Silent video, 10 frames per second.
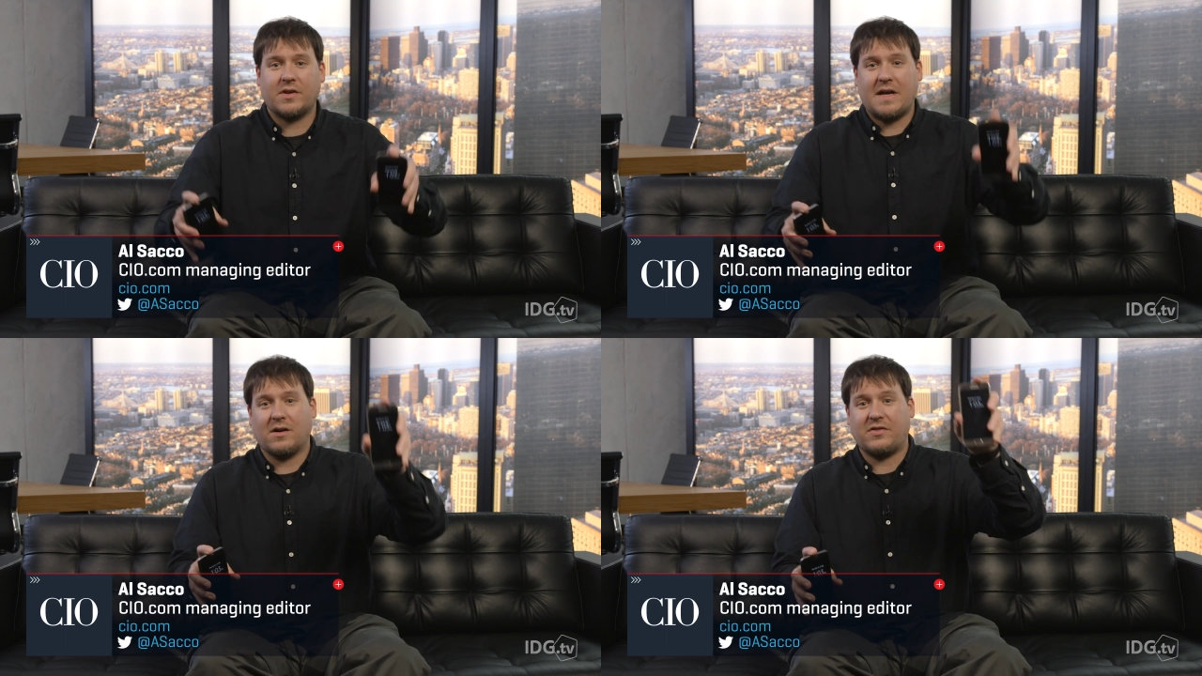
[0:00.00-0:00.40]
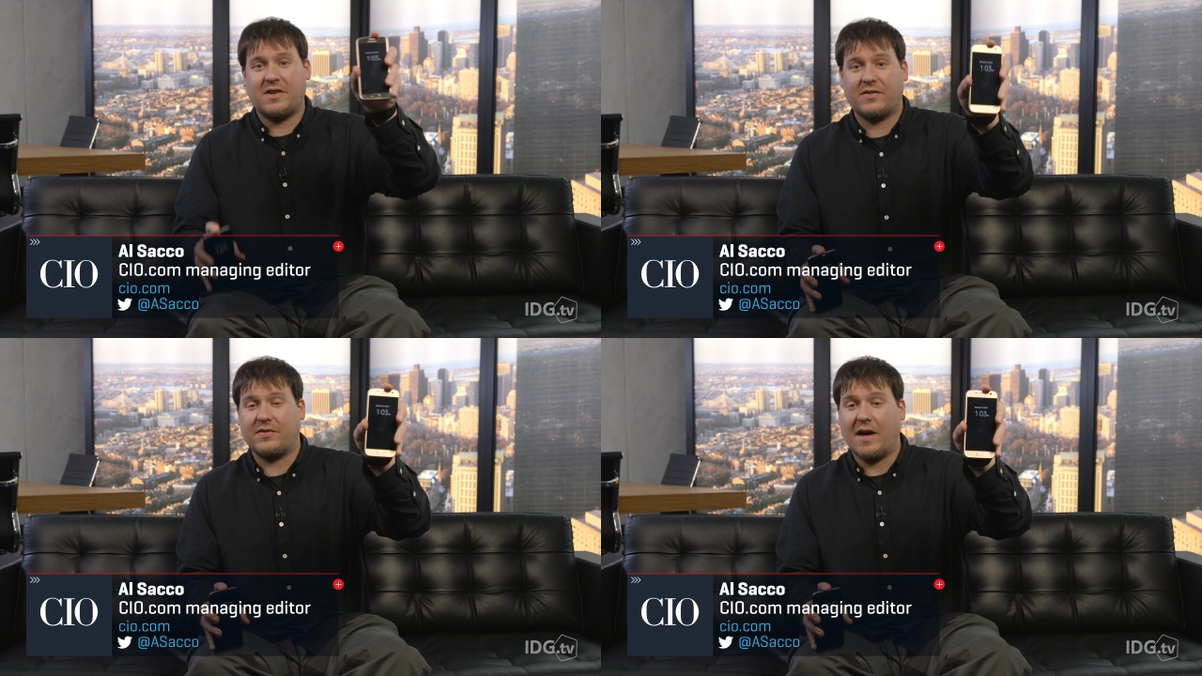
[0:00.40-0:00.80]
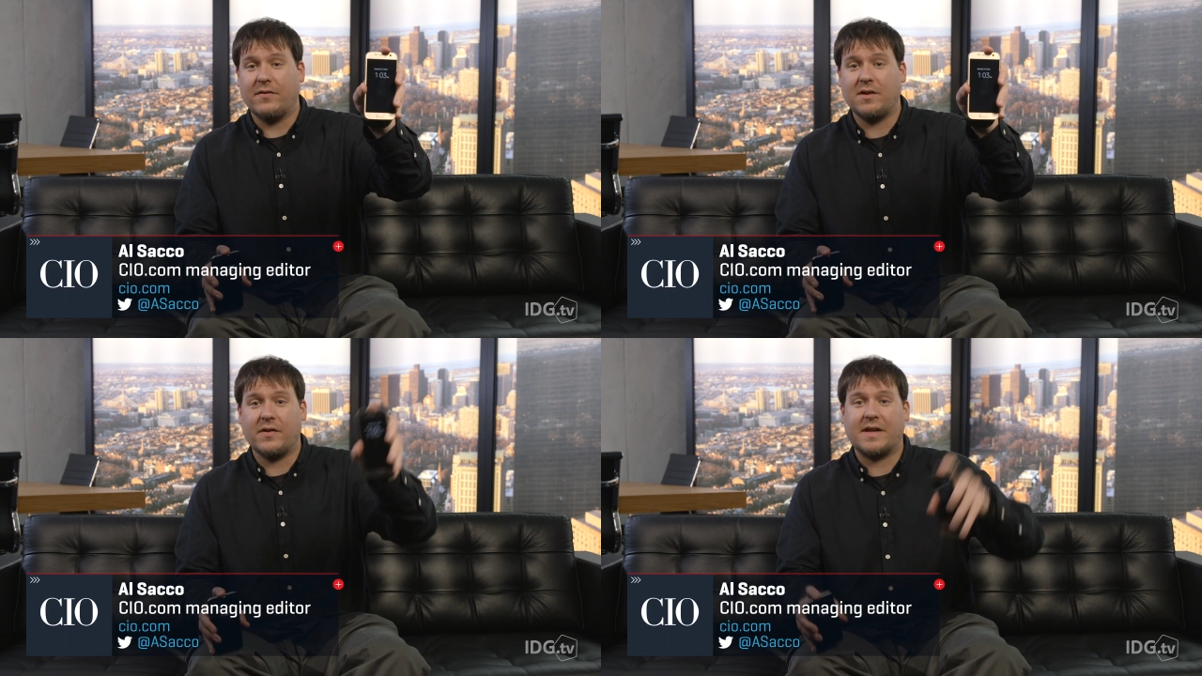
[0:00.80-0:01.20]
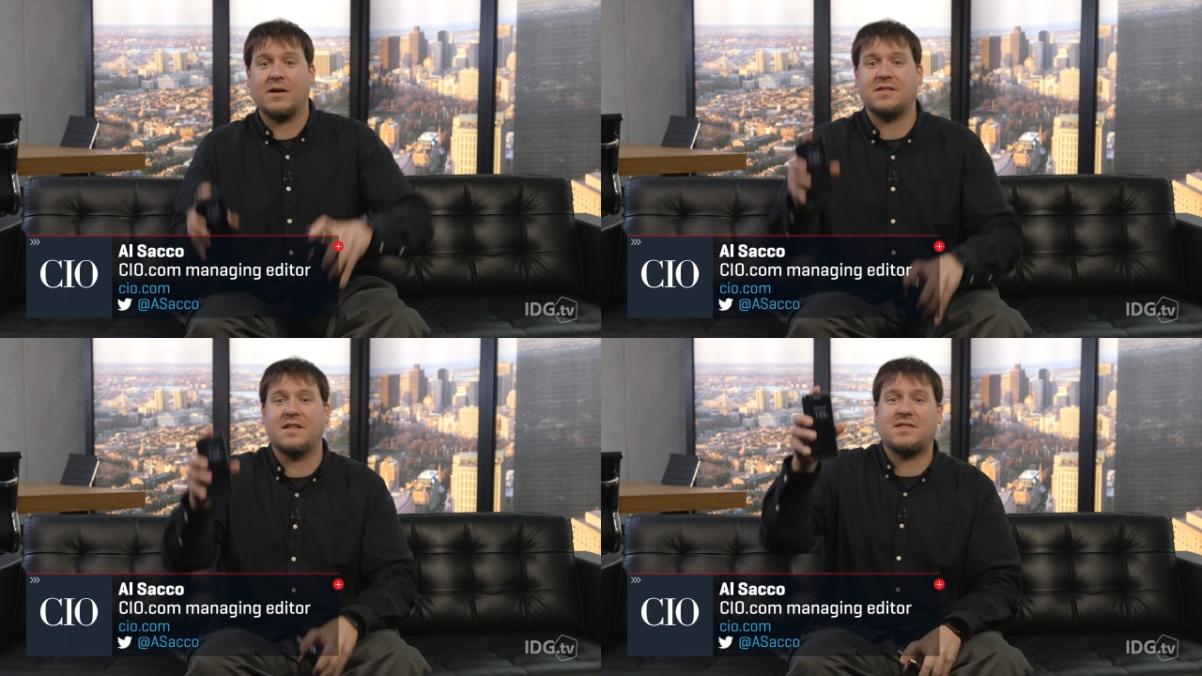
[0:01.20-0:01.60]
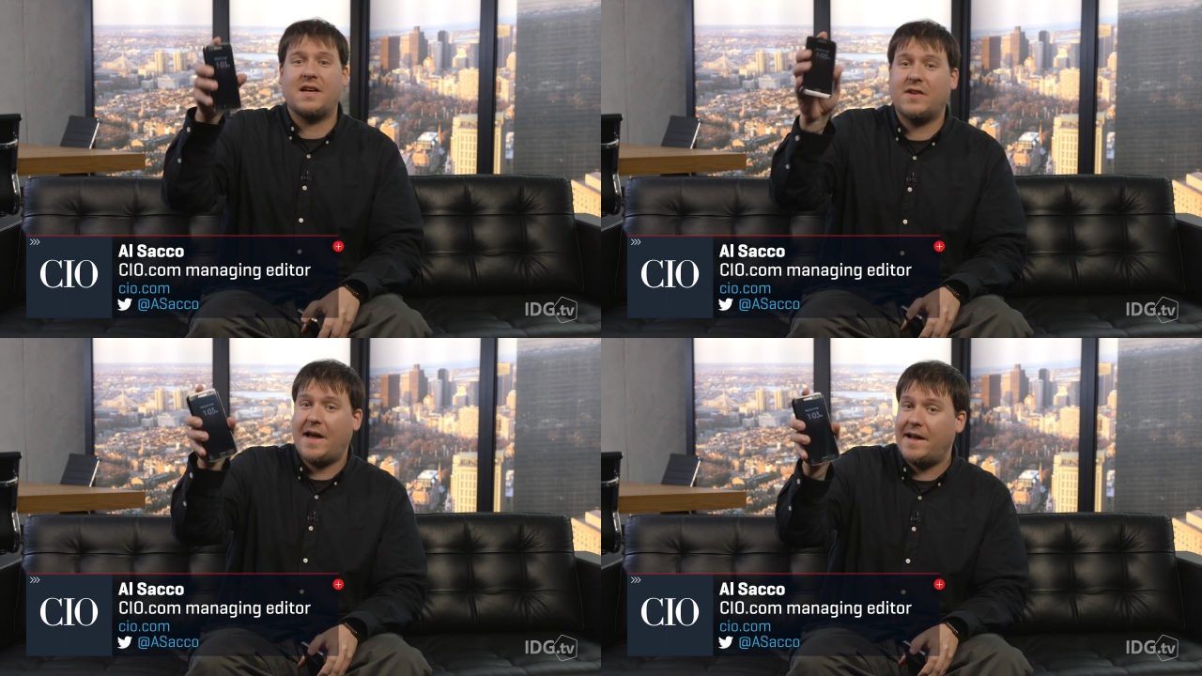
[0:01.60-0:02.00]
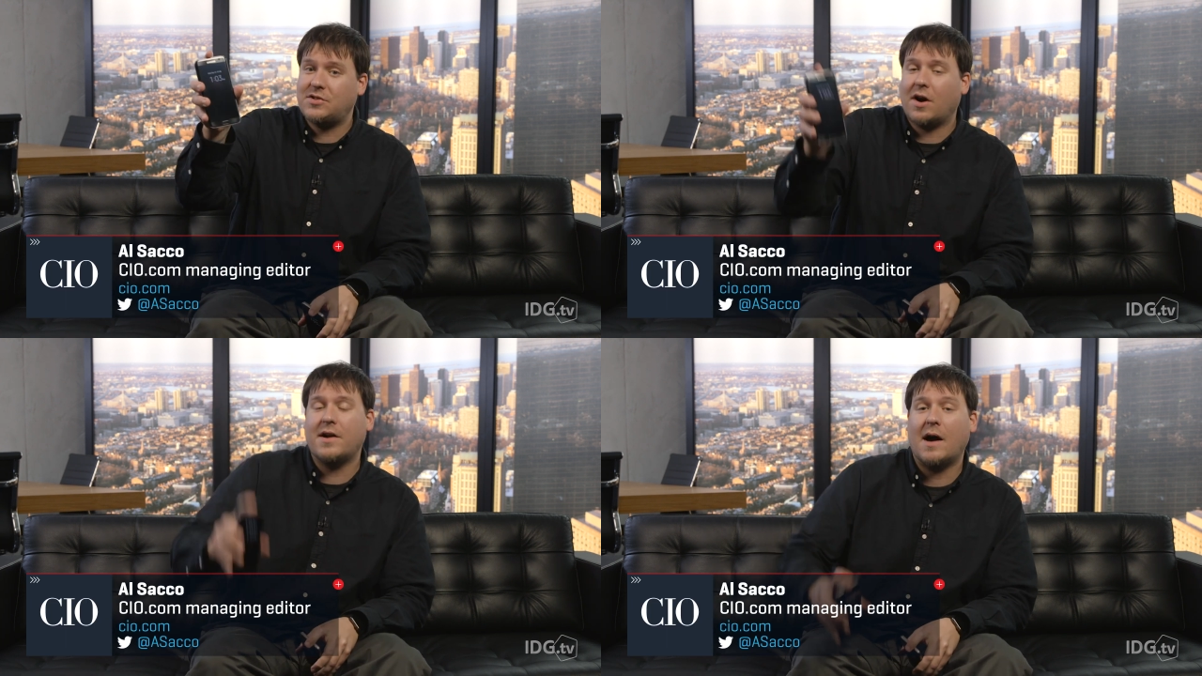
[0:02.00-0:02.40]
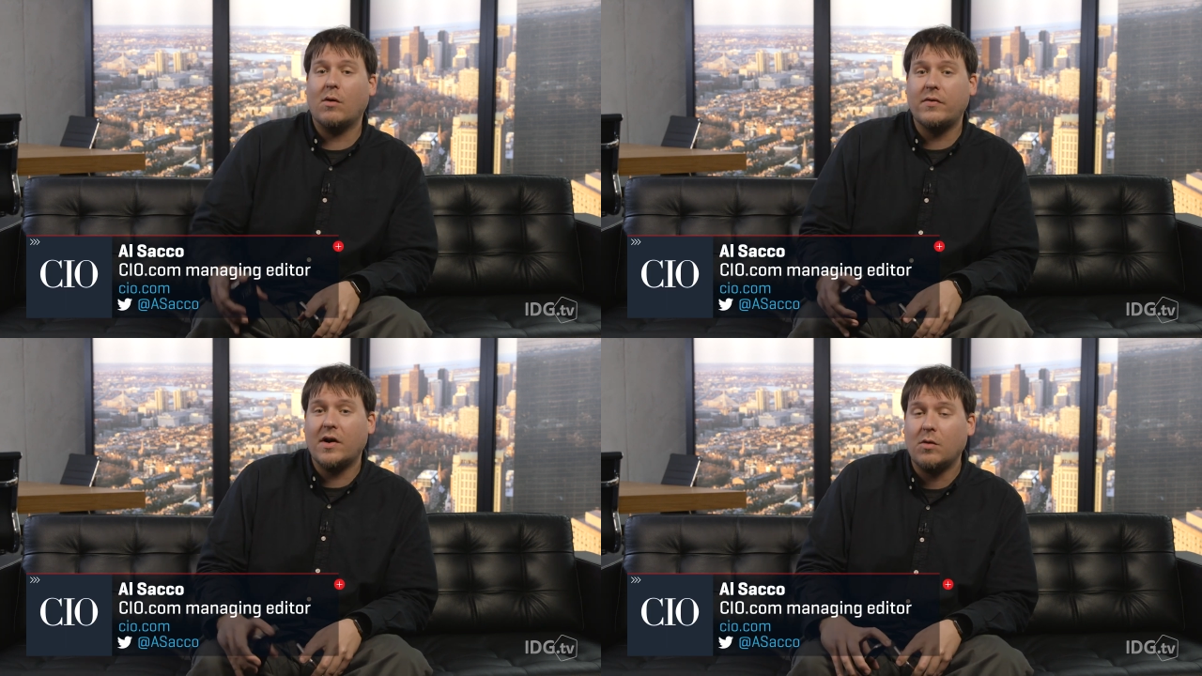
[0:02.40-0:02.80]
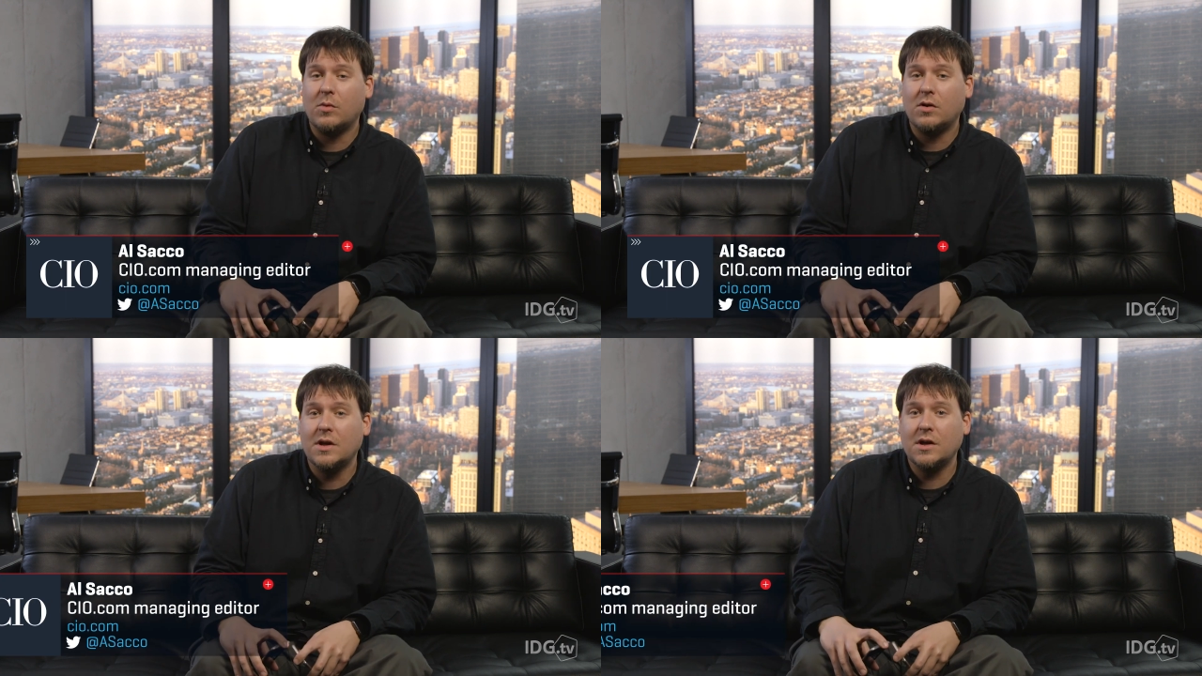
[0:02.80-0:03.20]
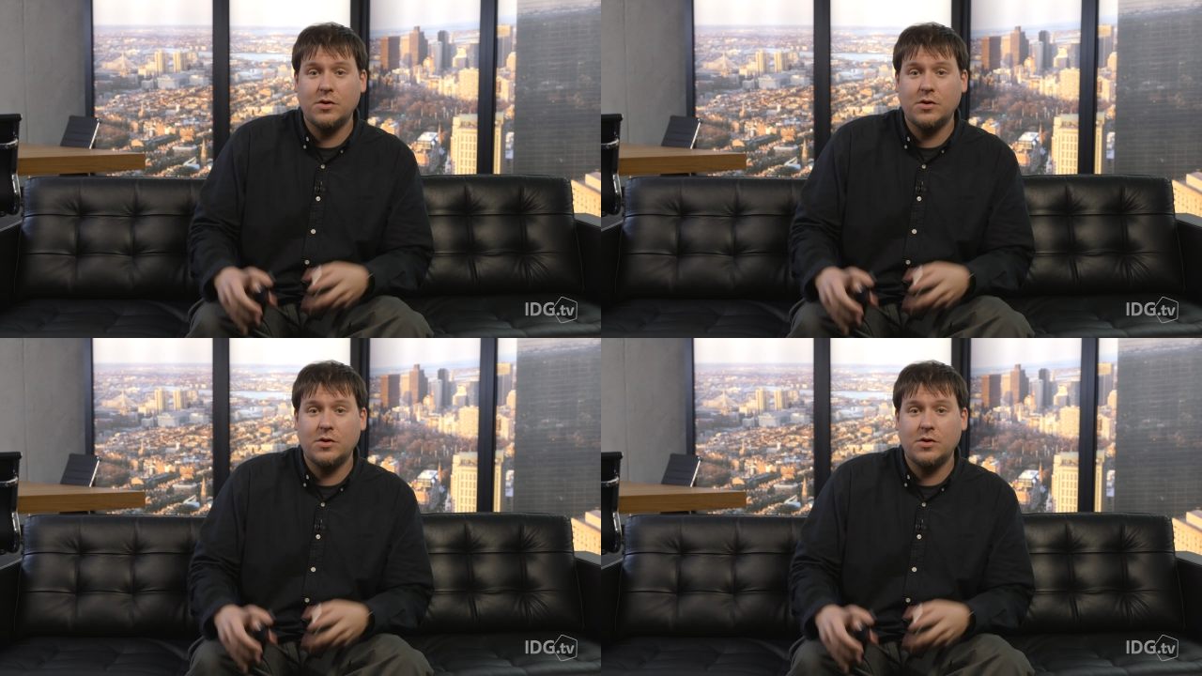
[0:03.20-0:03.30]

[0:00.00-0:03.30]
the Galaxy S7 and the Galaxy S7 Edge, are now available.